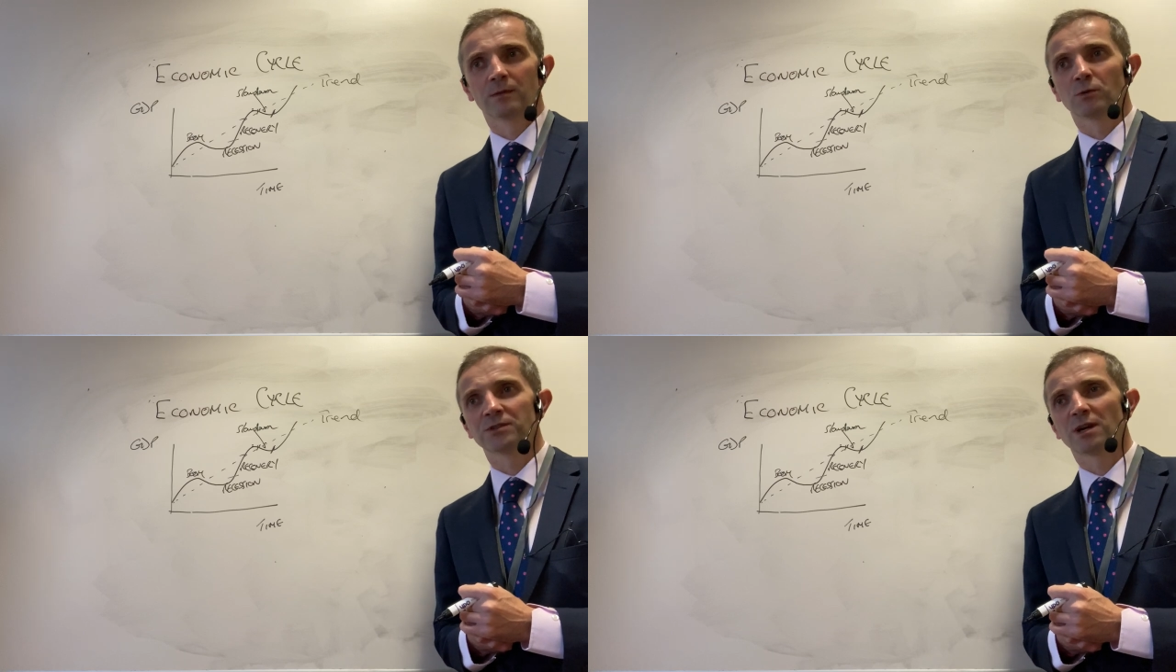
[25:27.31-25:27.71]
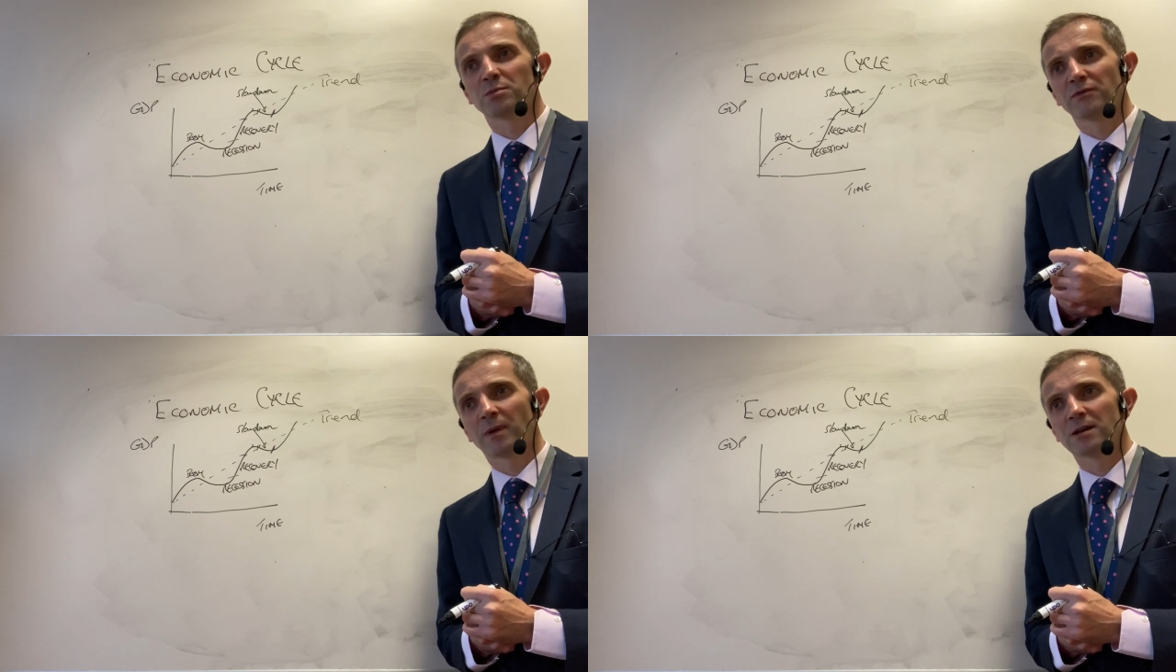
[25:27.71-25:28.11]
What
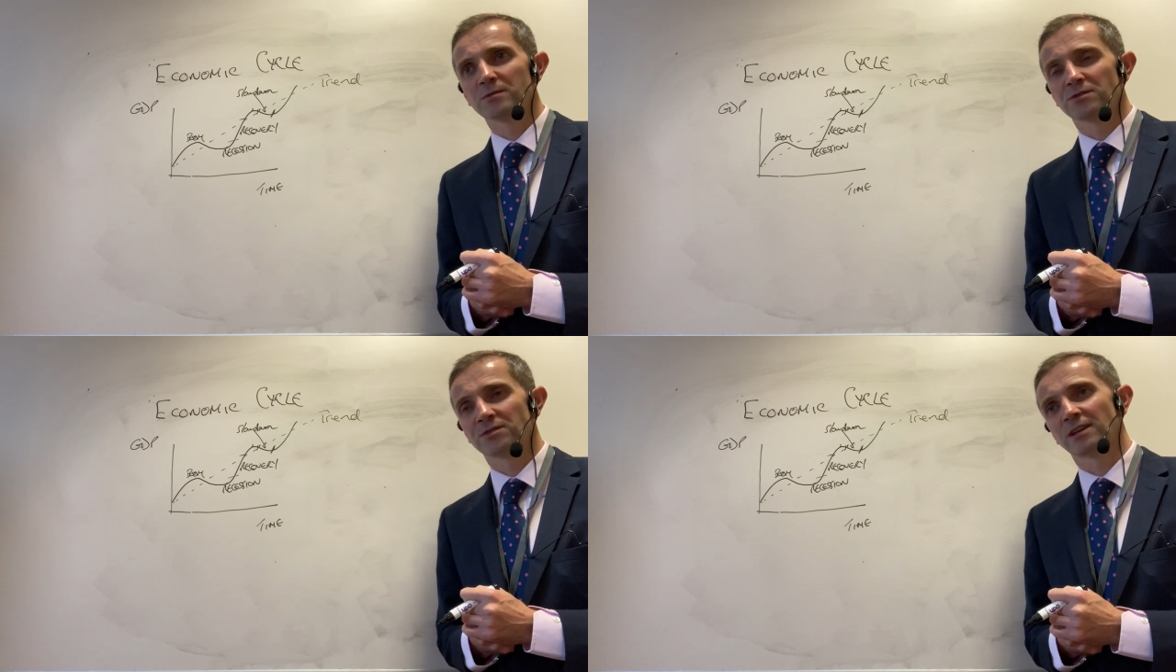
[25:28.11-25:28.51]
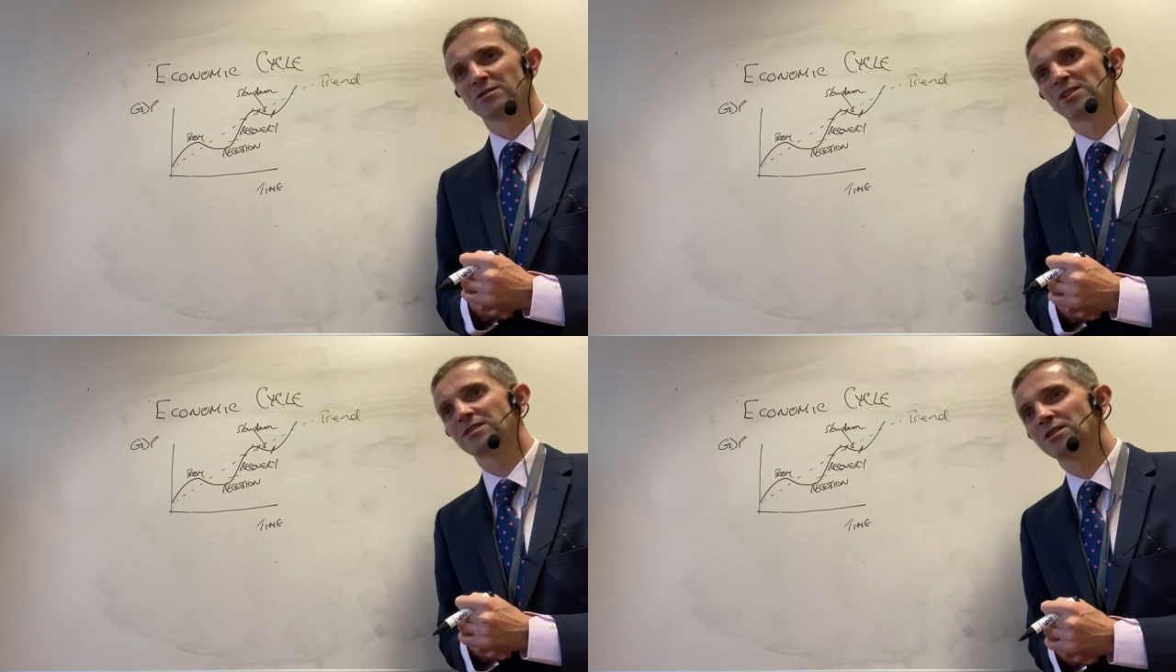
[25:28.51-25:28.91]
type of payments they're
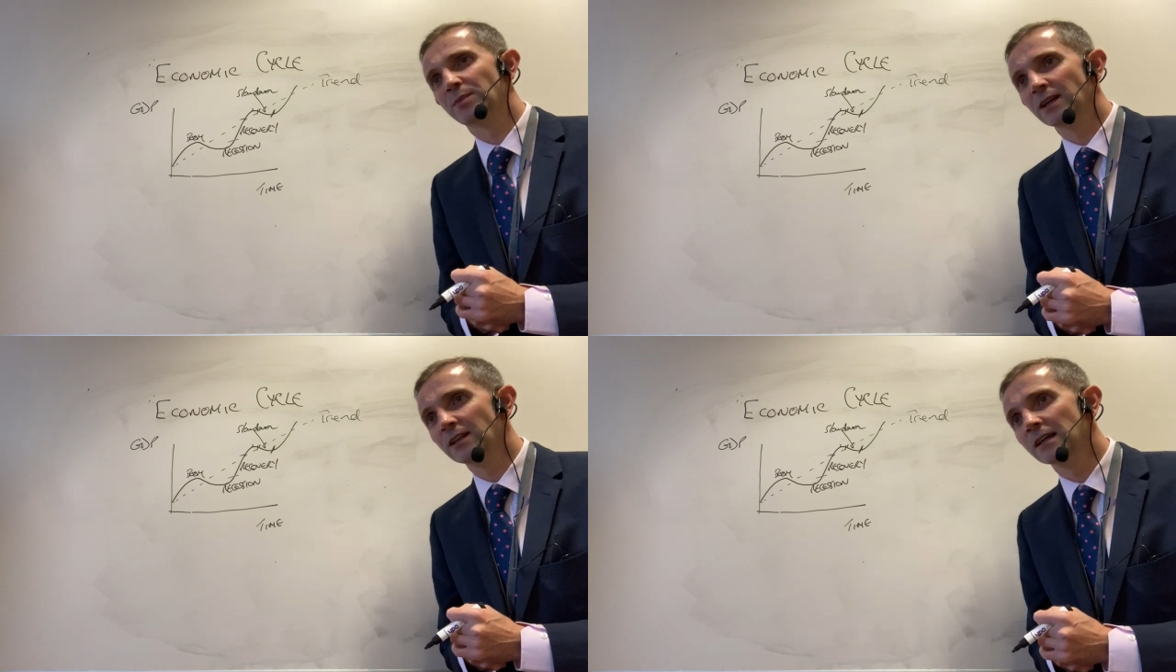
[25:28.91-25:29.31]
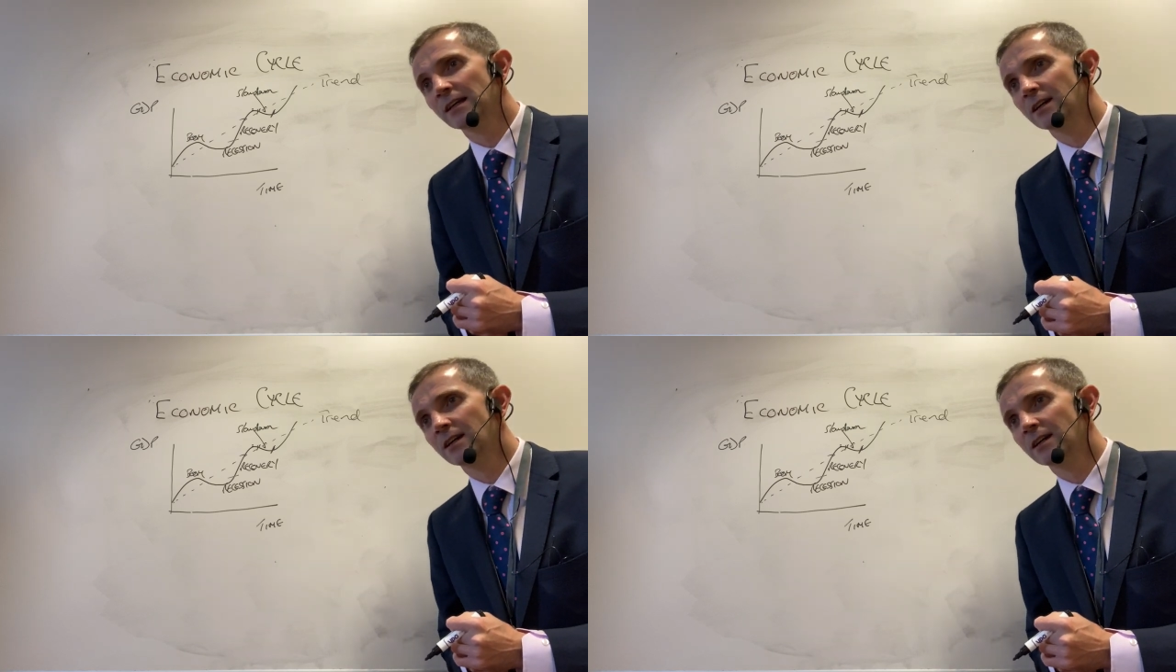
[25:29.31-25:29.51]
said to be?